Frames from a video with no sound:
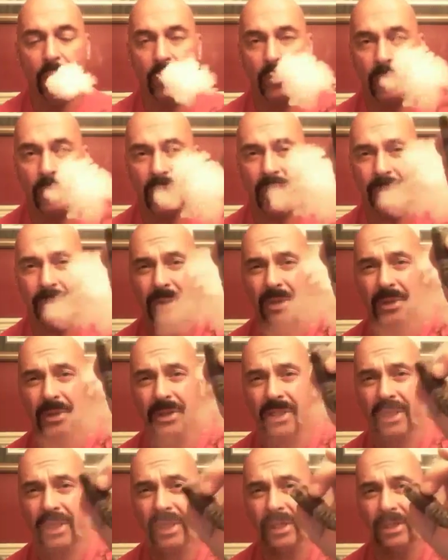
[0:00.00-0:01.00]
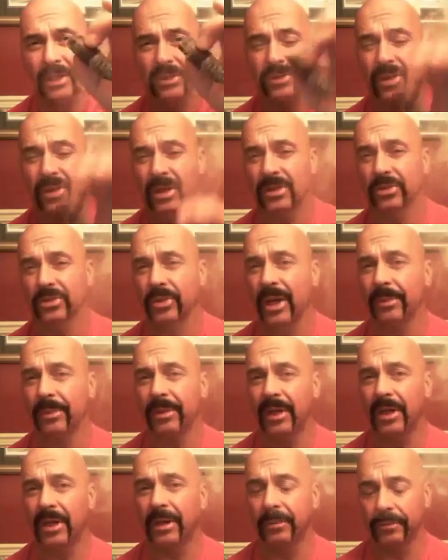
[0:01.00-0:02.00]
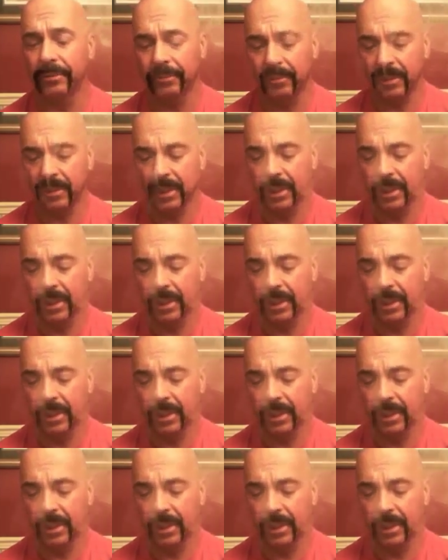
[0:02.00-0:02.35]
Well, I'm here at the end, so let's wrap it up.